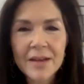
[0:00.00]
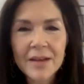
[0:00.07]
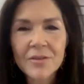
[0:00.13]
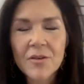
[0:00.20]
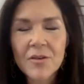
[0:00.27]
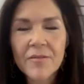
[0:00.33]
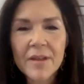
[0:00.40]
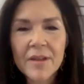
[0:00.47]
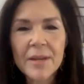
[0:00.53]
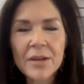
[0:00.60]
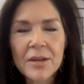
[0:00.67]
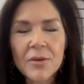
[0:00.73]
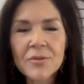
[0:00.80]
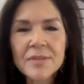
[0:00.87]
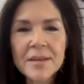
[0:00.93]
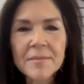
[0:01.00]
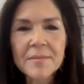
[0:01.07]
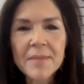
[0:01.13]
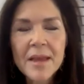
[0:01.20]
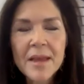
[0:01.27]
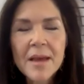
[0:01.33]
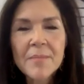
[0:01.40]
I don't know if anybody knows
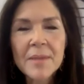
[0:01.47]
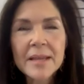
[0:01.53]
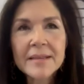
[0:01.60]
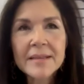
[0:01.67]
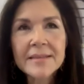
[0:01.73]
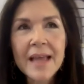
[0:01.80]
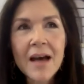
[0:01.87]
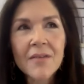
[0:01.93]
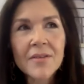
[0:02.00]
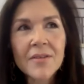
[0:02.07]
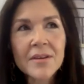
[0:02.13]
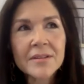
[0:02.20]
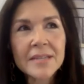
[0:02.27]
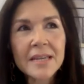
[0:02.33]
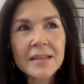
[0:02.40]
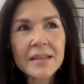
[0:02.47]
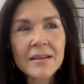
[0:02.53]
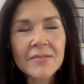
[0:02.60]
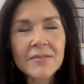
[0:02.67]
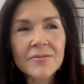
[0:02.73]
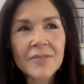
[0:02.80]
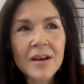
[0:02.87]
him, but he's now the dean
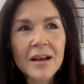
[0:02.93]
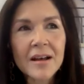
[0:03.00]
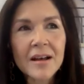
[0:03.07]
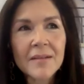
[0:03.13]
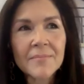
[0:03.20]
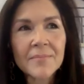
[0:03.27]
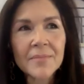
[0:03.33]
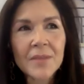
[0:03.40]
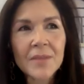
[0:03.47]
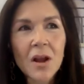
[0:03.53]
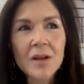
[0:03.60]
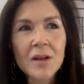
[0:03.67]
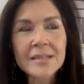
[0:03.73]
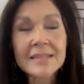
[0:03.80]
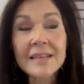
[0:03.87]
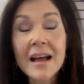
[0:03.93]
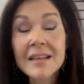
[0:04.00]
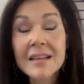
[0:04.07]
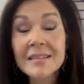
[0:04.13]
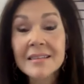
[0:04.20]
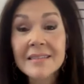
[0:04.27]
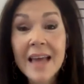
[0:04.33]
of um, arts and
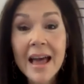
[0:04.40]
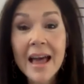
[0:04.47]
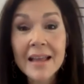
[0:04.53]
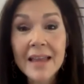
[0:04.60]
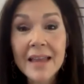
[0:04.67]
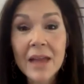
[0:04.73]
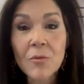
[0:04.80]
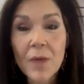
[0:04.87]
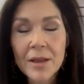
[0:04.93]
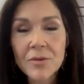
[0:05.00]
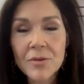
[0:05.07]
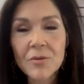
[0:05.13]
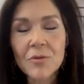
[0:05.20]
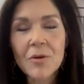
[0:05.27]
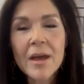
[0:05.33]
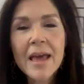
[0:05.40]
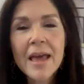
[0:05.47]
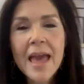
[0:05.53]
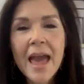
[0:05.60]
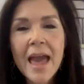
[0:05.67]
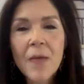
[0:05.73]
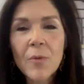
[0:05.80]
sciences at NYU.
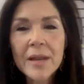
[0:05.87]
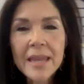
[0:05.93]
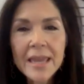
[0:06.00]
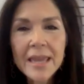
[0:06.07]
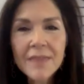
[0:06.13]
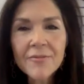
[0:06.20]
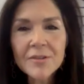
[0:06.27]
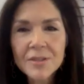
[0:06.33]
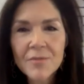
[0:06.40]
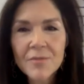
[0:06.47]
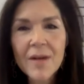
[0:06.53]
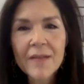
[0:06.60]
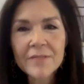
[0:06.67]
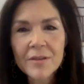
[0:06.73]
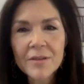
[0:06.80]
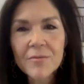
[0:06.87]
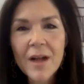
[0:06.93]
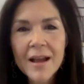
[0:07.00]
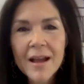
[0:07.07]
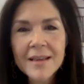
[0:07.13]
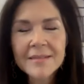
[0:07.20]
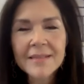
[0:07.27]
And when he first arrived at
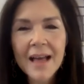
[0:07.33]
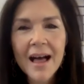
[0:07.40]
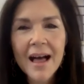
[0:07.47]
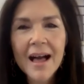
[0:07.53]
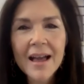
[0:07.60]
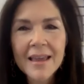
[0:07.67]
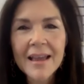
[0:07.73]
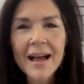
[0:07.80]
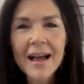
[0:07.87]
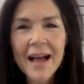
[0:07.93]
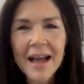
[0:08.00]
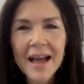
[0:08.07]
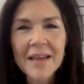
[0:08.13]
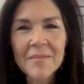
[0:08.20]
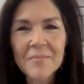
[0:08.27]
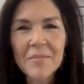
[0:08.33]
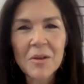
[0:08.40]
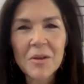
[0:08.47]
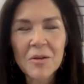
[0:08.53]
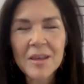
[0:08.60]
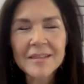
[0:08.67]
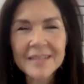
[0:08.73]
Rice, I, I,
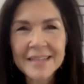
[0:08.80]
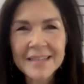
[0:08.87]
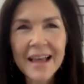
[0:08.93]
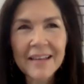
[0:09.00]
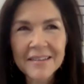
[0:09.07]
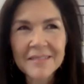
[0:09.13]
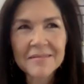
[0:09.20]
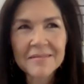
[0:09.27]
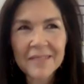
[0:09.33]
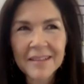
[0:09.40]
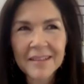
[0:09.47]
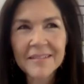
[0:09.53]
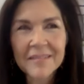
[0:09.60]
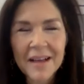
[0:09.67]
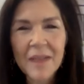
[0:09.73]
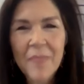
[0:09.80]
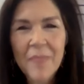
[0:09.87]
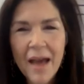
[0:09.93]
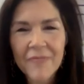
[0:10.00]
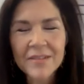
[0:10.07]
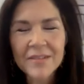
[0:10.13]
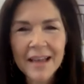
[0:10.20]
you know, he's Italian, like I'm
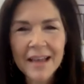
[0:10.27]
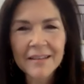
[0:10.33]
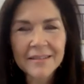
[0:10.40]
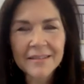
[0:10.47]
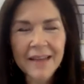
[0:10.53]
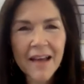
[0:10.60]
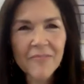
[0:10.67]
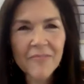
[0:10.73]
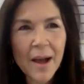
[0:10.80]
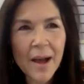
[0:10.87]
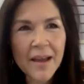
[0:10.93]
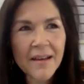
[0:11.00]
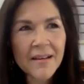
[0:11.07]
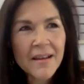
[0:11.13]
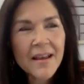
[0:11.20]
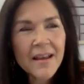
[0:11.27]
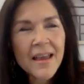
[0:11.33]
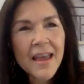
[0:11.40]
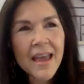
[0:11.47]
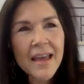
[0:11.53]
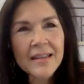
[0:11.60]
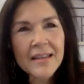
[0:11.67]
half Italian, half Maya,
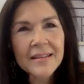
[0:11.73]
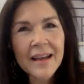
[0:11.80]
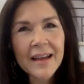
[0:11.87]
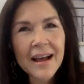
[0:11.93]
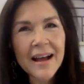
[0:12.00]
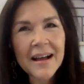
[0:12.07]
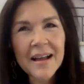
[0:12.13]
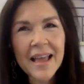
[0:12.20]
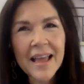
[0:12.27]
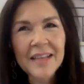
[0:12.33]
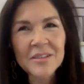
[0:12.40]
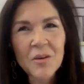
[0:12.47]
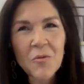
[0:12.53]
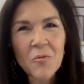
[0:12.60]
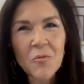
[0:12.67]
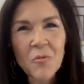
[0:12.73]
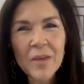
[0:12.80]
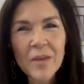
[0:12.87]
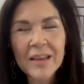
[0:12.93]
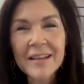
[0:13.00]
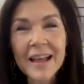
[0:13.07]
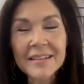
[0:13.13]
and uh, and so we
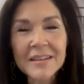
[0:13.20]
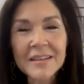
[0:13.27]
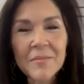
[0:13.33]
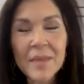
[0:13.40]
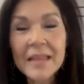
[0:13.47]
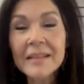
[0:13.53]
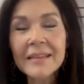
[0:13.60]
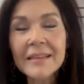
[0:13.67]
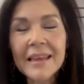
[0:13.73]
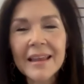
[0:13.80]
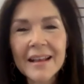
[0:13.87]
connected immediately.